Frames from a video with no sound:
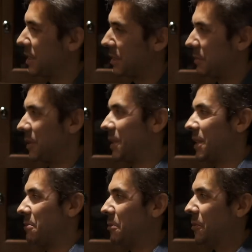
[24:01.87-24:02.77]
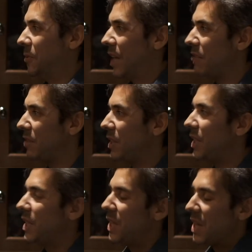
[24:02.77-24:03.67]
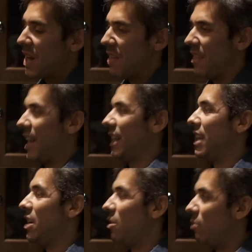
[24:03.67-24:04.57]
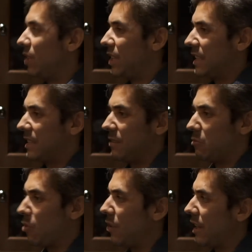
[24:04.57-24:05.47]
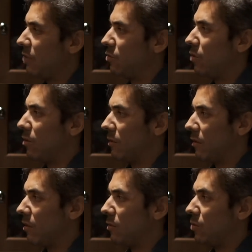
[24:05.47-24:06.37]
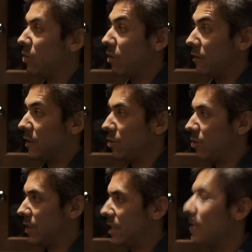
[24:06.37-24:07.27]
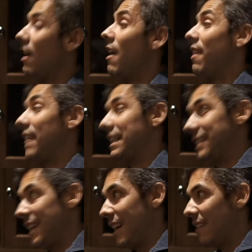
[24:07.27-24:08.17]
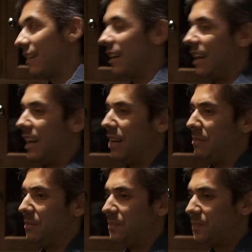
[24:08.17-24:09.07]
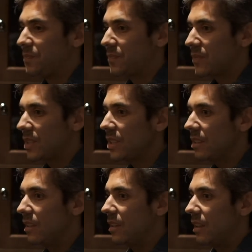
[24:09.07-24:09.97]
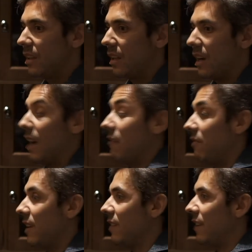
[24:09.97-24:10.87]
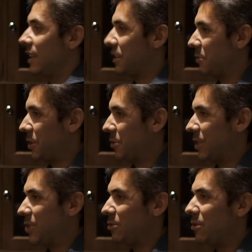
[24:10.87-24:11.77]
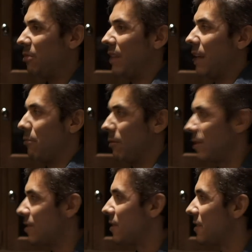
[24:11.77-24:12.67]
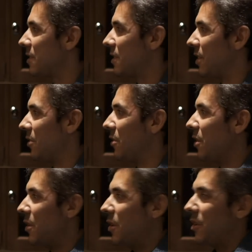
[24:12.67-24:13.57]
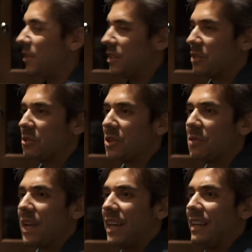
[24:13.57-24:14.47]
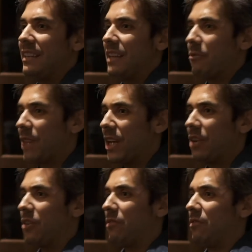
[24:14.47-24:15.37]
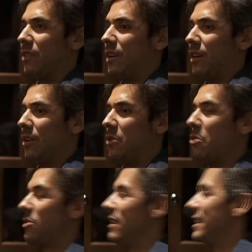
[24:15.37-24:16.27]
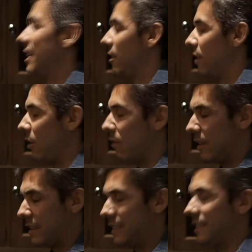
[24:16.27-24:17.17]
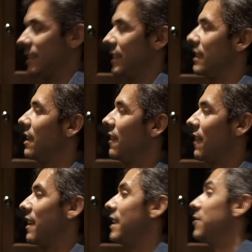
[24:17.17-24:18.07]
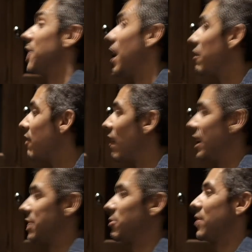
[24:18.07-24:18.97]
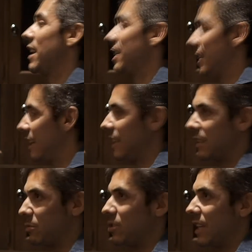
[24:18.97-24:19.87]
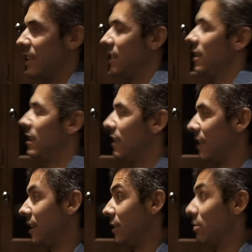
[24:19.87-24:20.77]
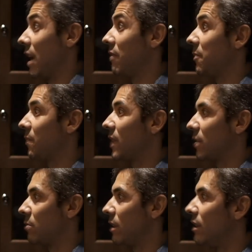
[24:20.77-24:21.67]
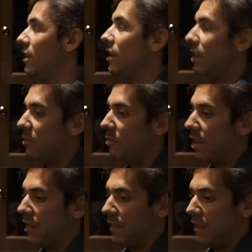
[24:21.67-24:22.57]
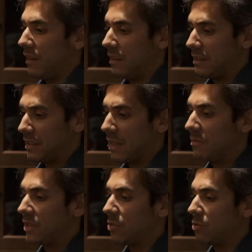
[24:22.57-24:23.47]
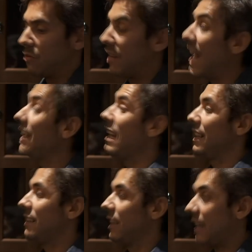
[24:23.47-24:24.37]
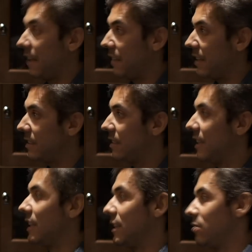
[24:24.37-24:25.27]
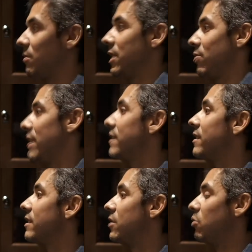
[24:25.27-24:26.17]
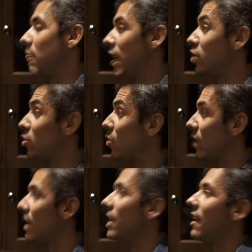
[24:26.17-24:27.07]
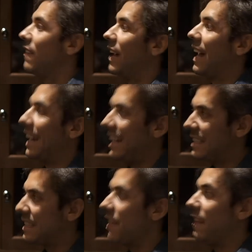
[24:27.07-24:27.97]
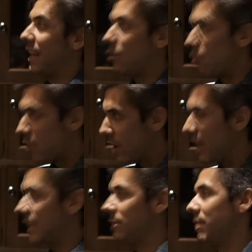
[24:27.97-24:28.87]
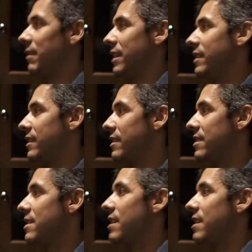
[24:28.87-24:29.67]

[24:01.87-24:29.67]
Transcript: experience that we want to have, and then we just roll it out to all of the stores. That said, I feel that store associates should not be like robots. So there is also a degree of authenticity that they need to have, and spontaneity that they need to have as well. But there's some sort of guidelines that needs to be addressed to make sure that at least the core experience